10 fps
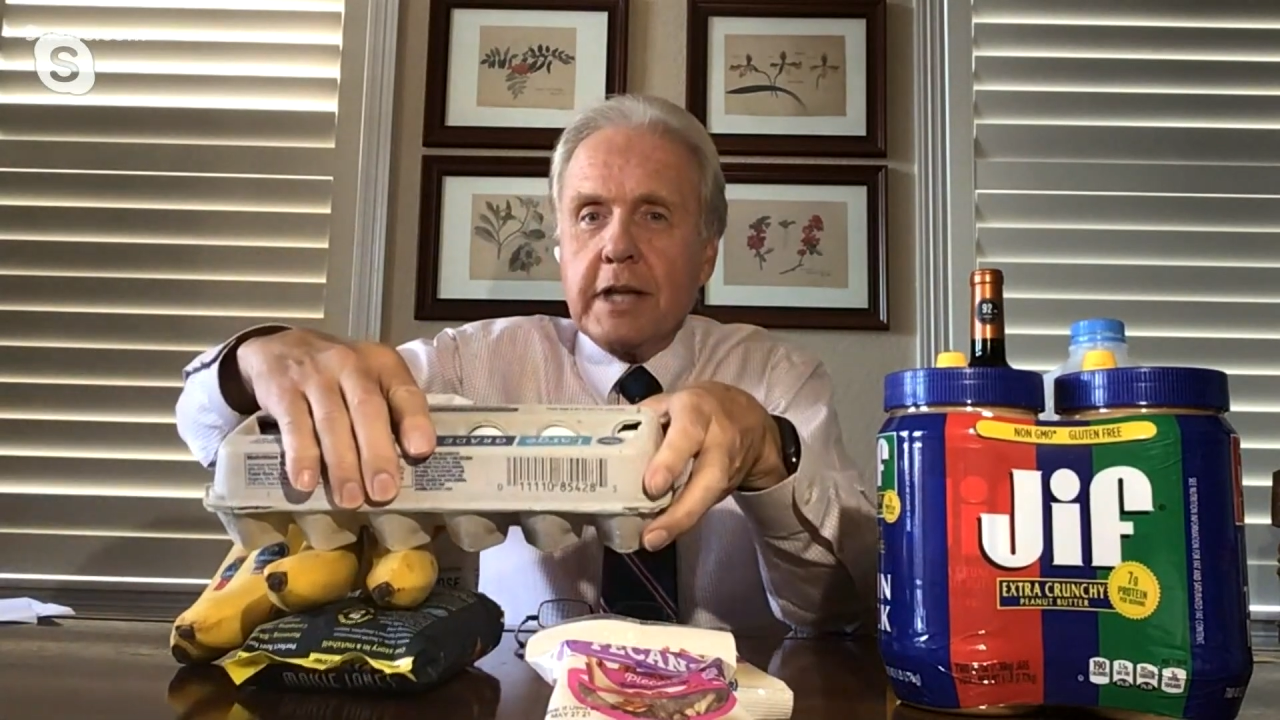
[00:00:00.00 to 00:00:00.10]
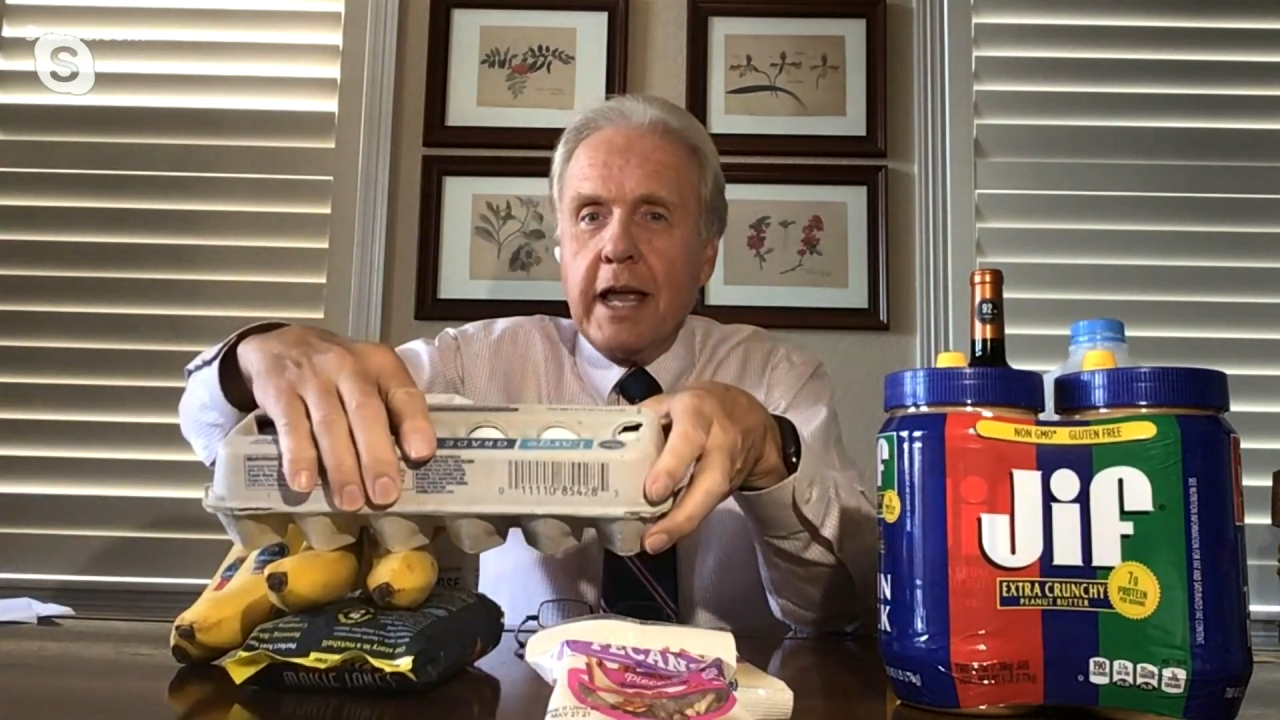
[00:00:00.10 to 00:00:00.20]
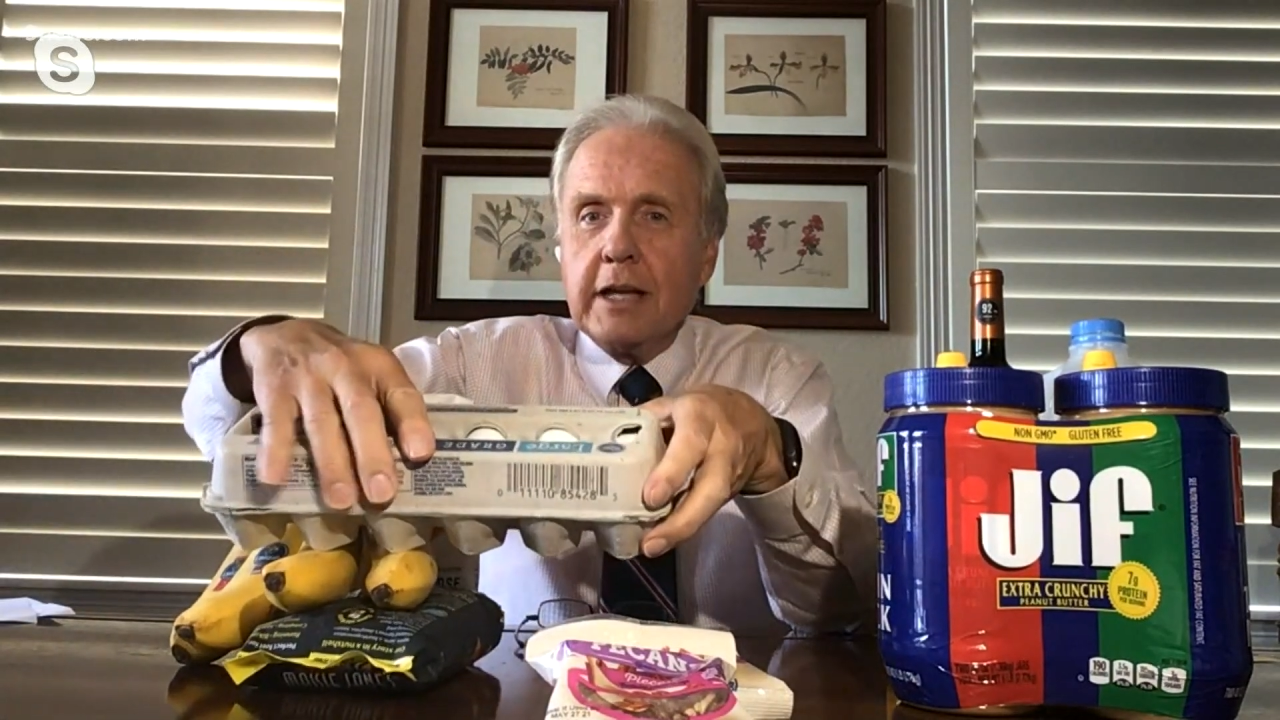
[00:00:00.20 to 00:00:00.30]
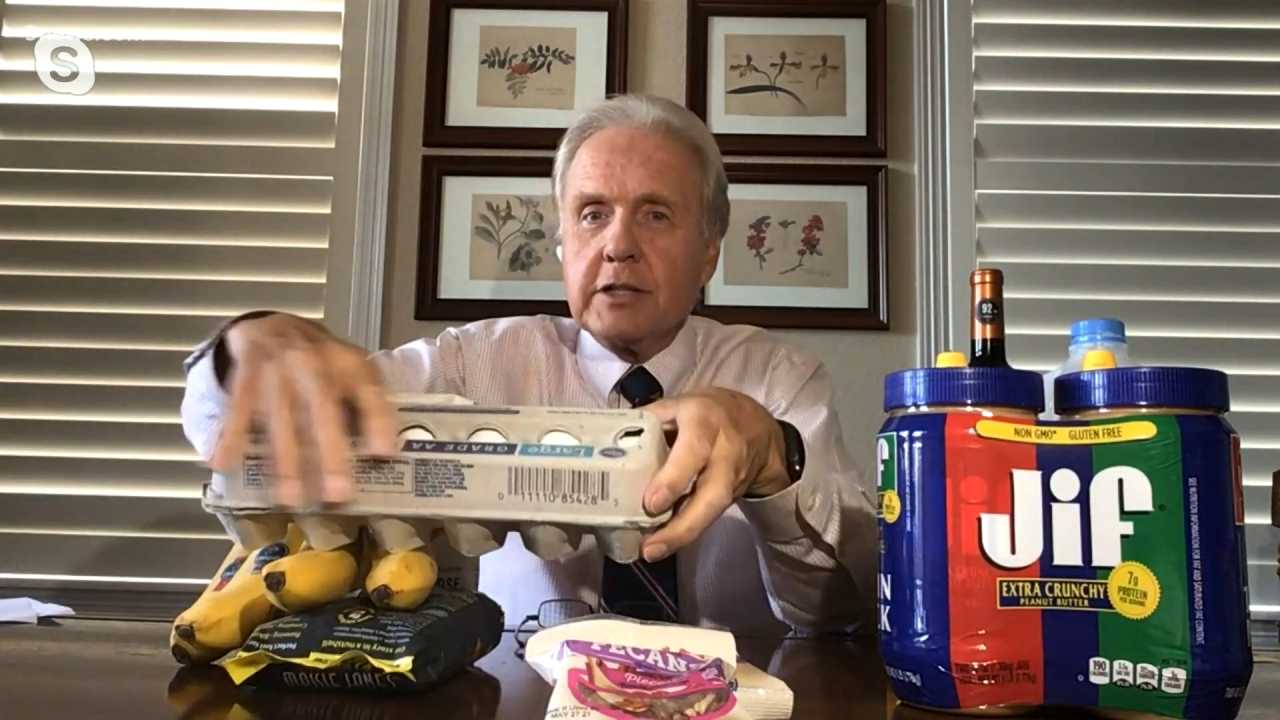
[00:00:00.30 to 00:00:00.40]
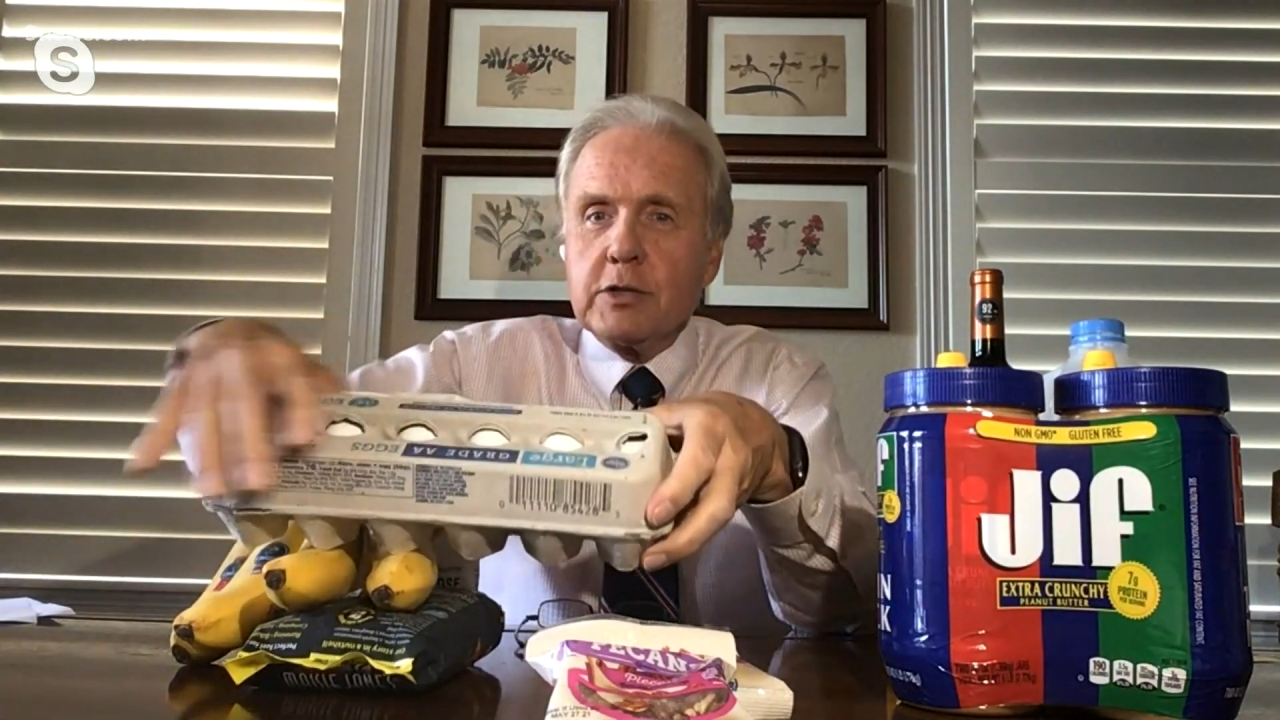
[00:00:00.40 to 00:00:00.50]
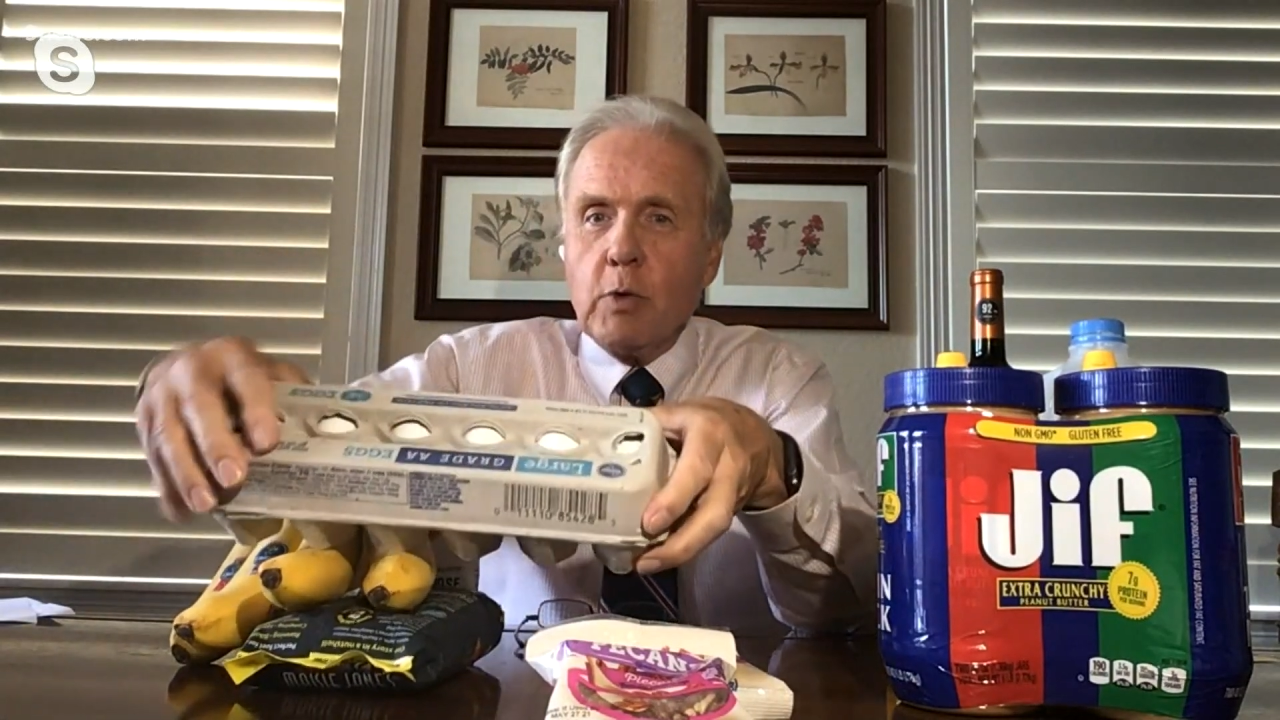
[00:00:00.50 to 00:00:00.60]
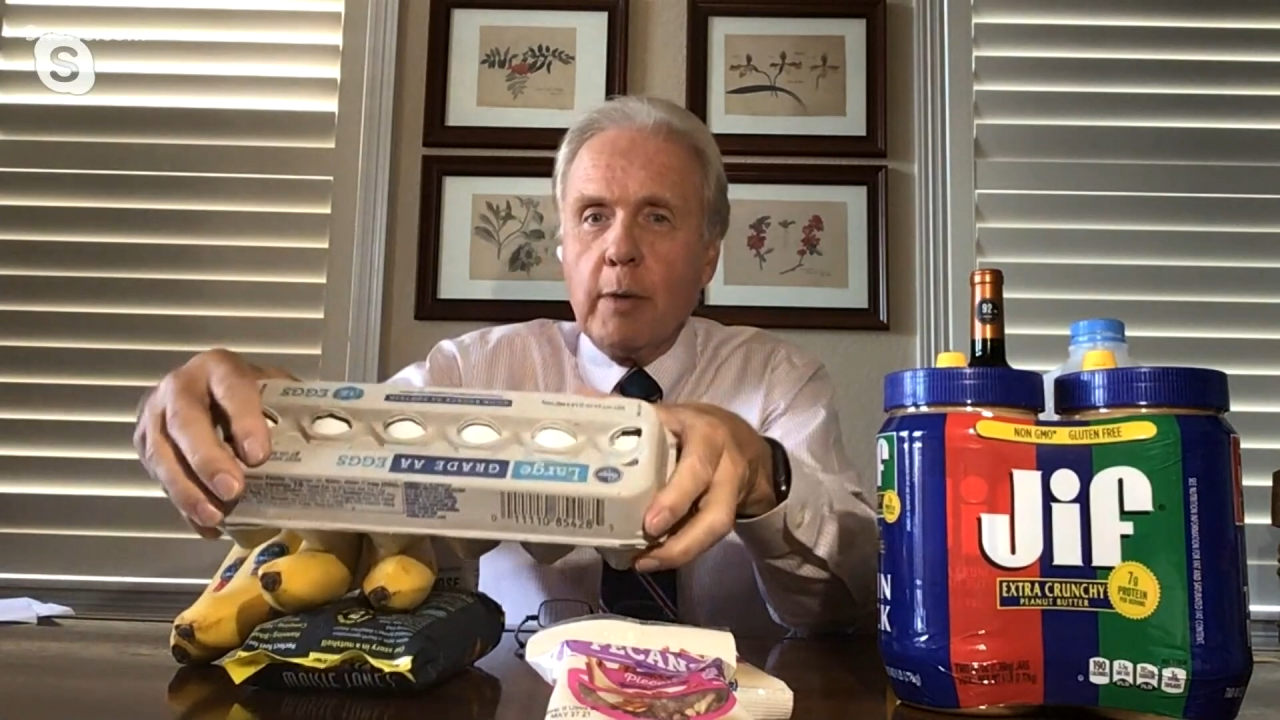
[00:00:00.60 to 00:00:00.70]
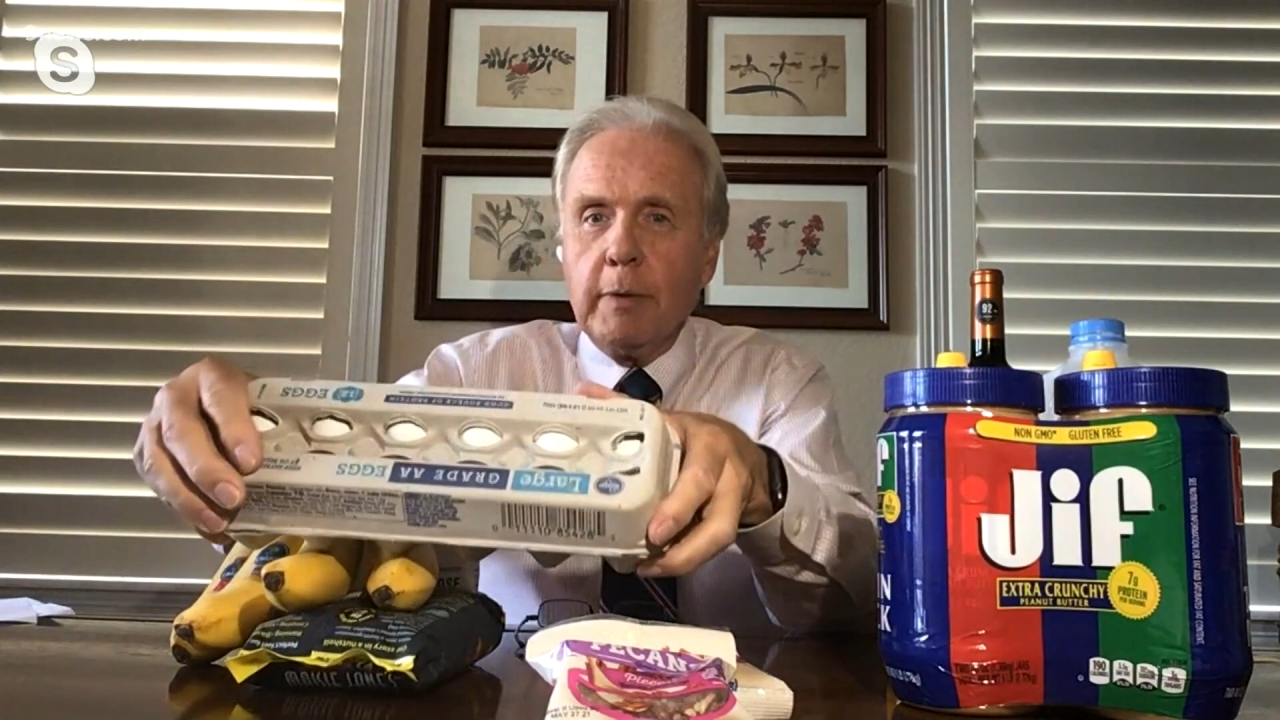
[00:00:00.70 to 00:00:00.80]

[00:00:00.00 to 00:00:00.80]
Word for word: eggs as well,